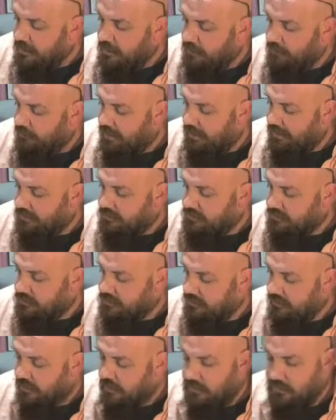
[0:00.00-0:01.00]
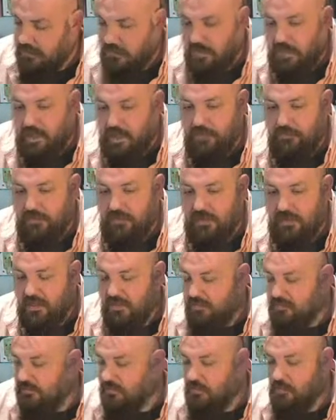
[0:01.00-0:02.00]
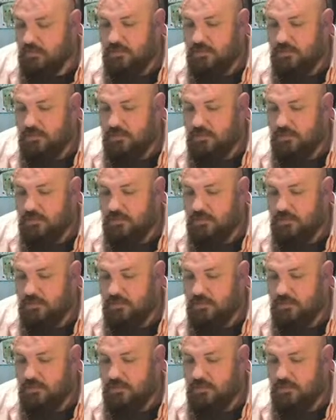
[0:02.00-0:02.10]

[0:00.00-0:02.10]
back to his lair, delighted with the night's slaughter.